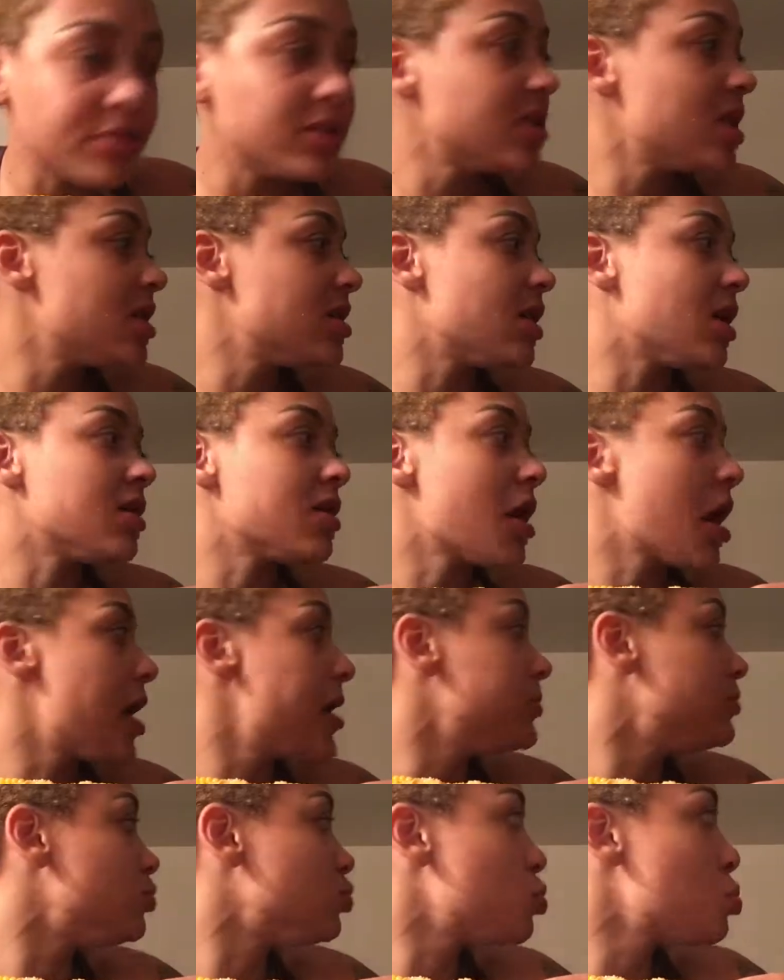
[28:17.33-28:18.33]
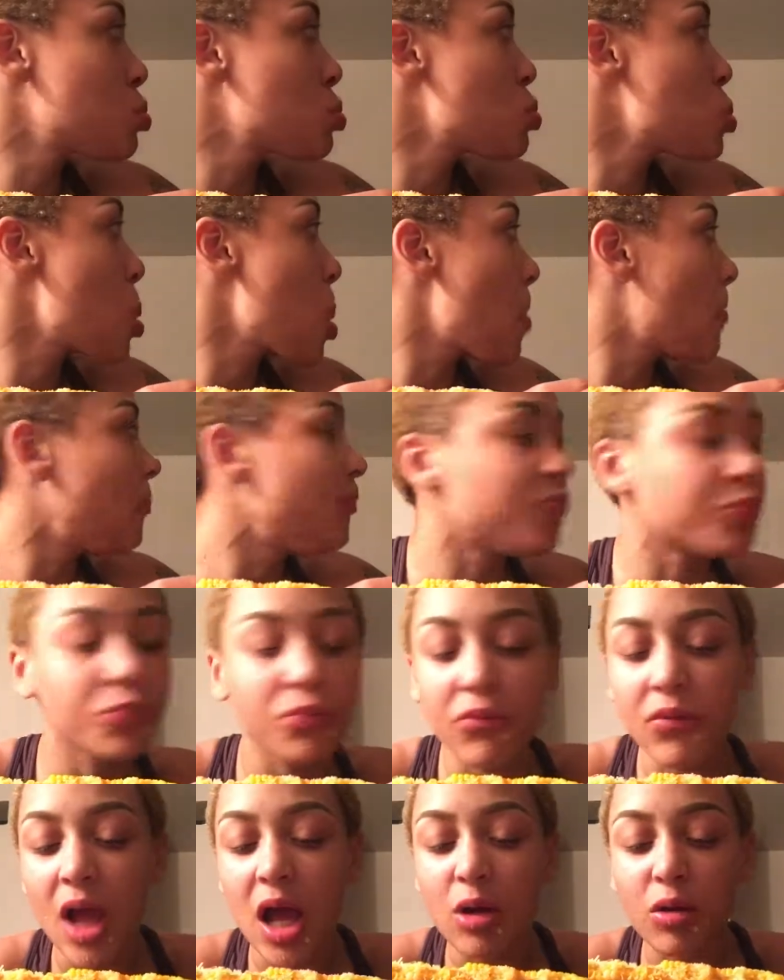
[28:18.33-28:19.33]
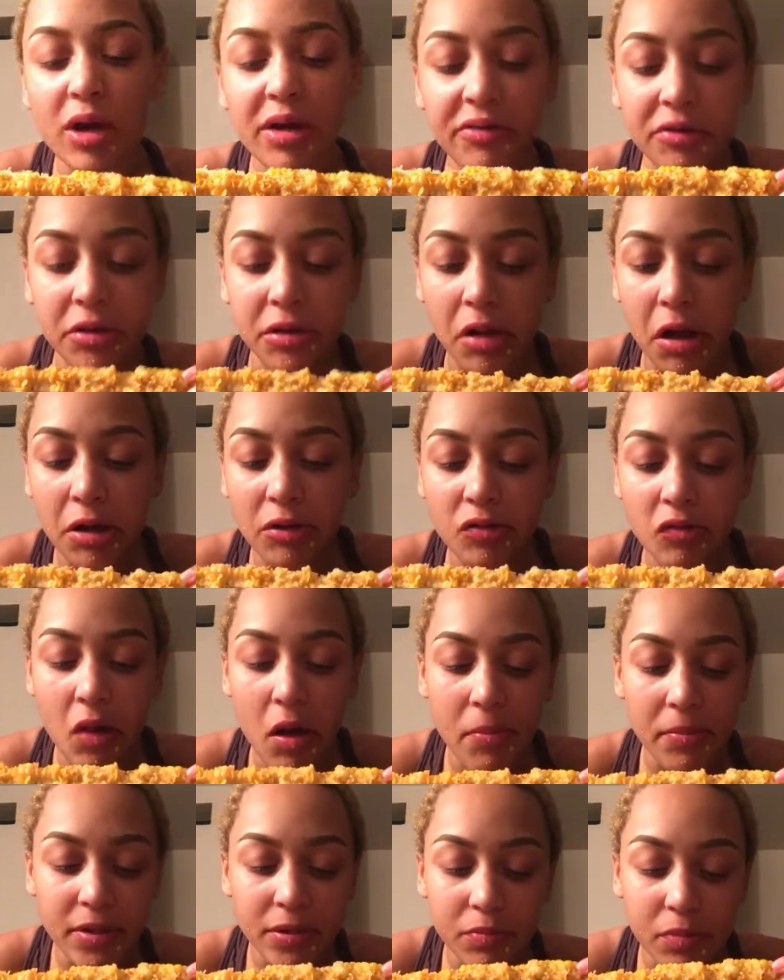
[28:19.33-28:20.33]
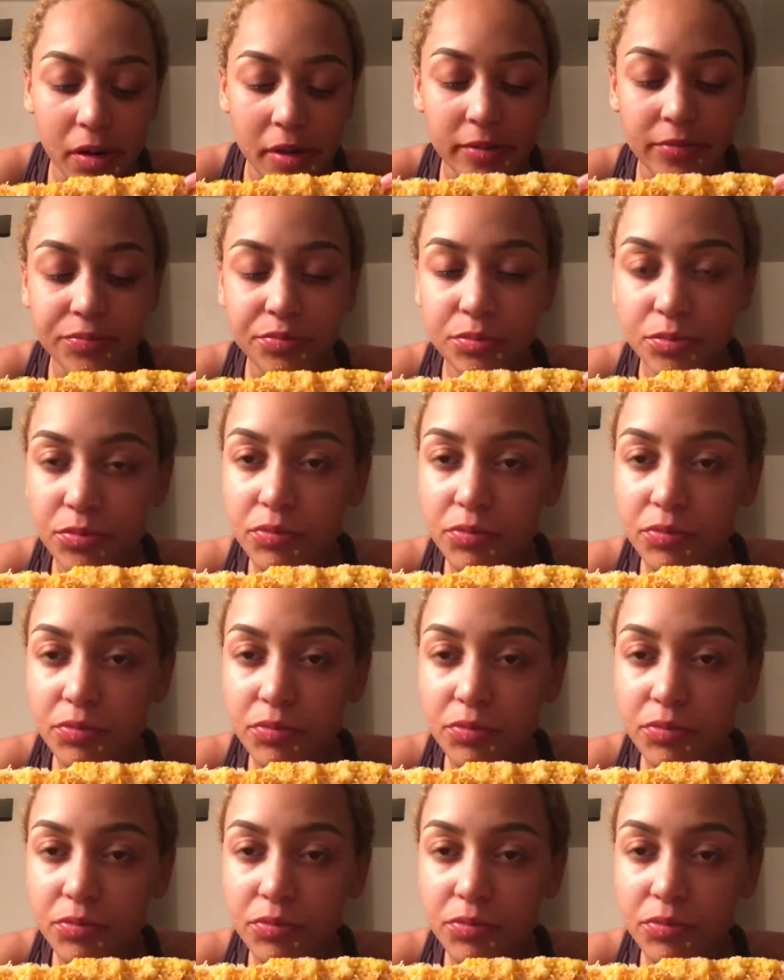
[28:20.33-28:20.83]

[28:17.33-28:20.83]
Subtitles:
10 at night. I don't have a clock around me, but